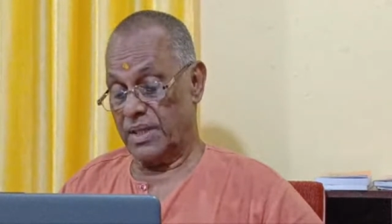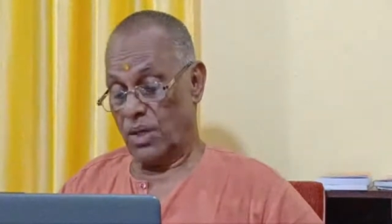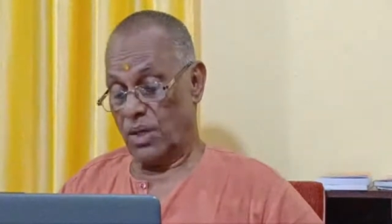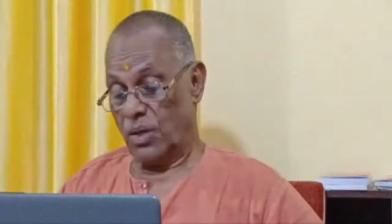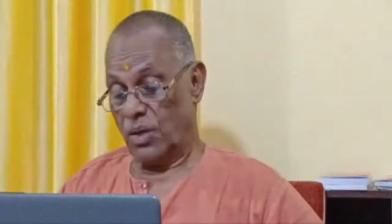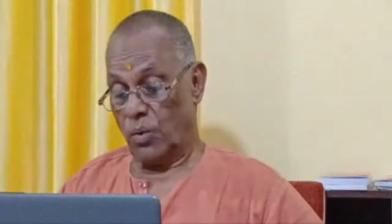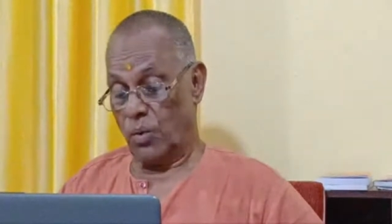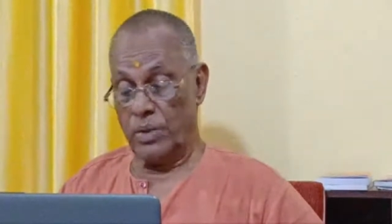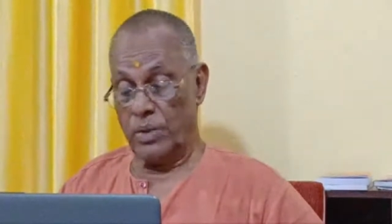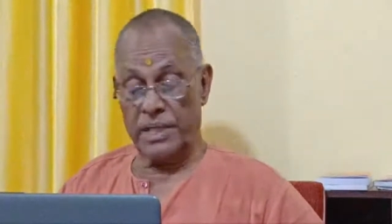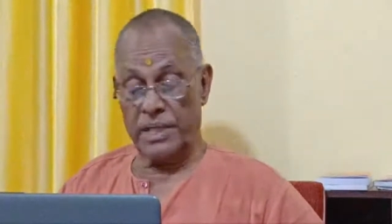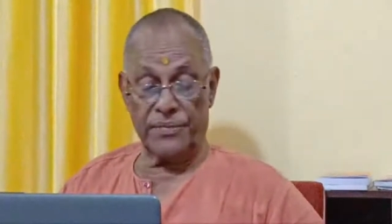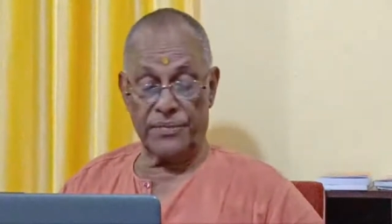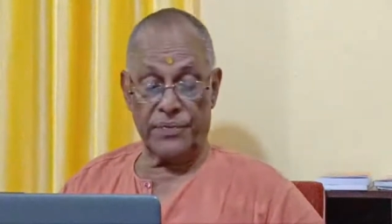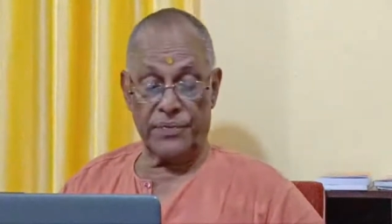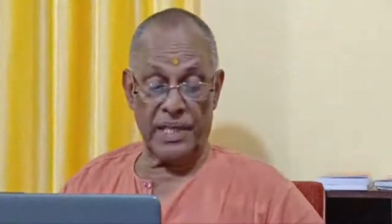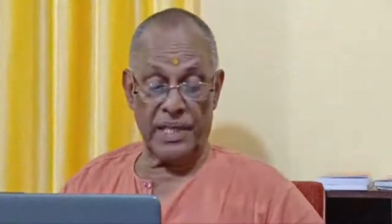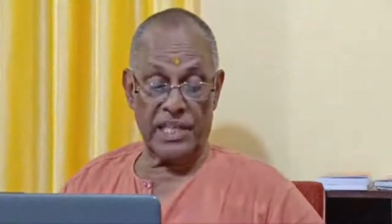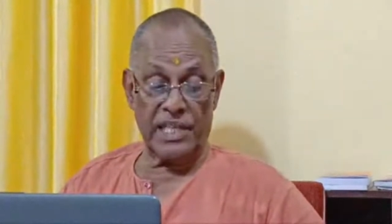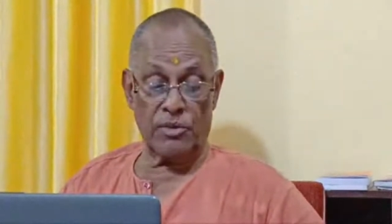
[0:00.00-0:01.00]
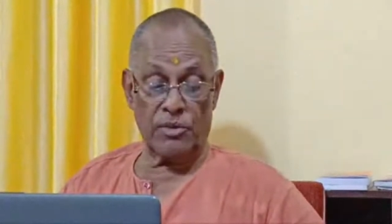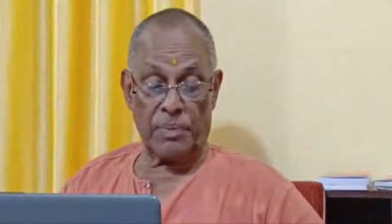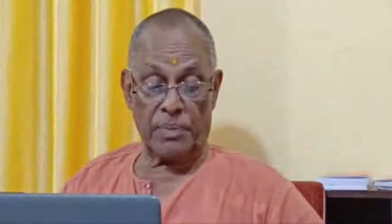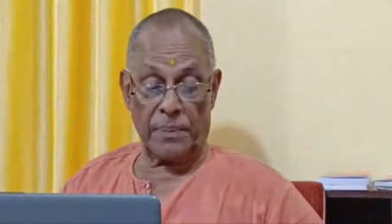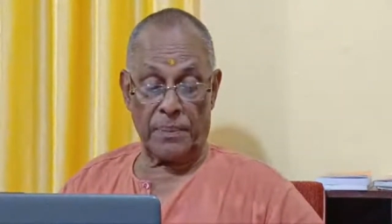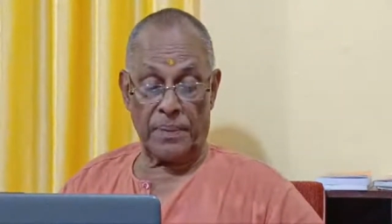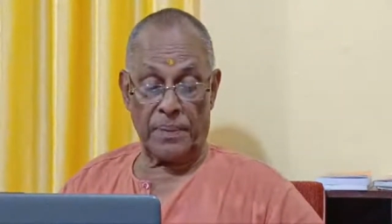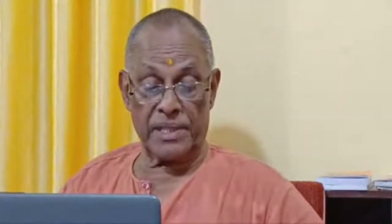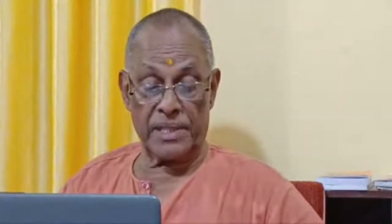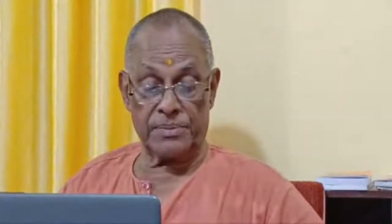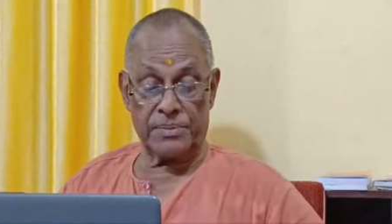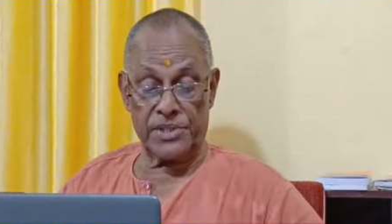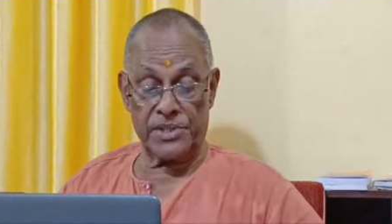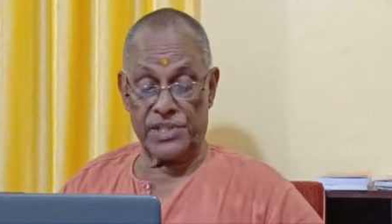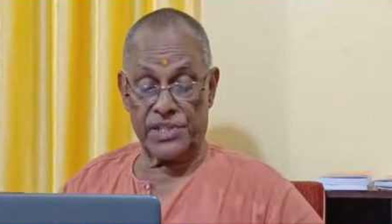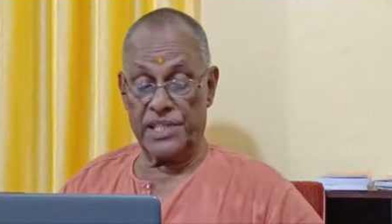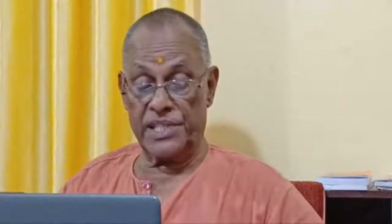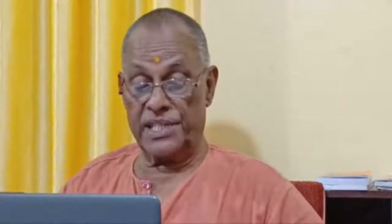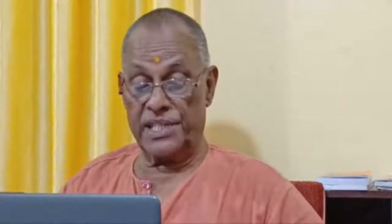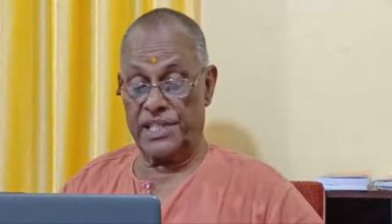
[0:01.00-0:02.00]
Only the feeling of Papa's
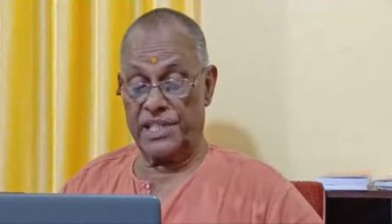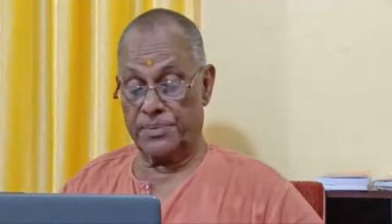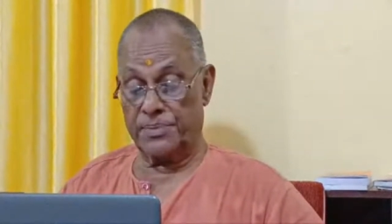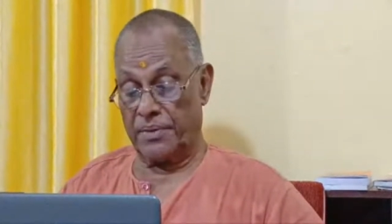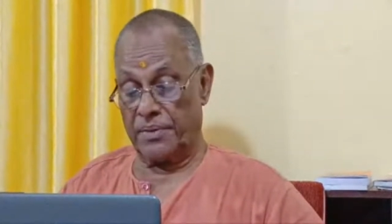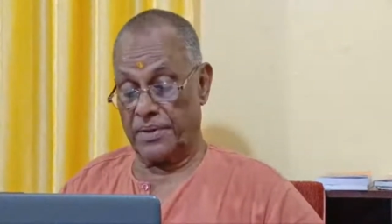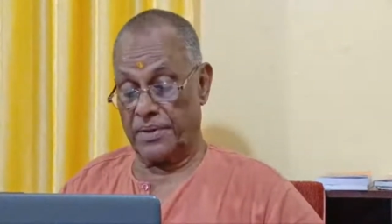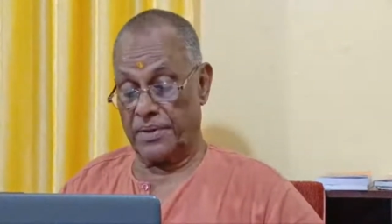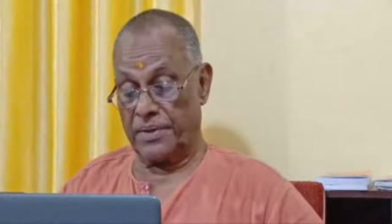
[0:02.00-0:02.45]
mysterious power.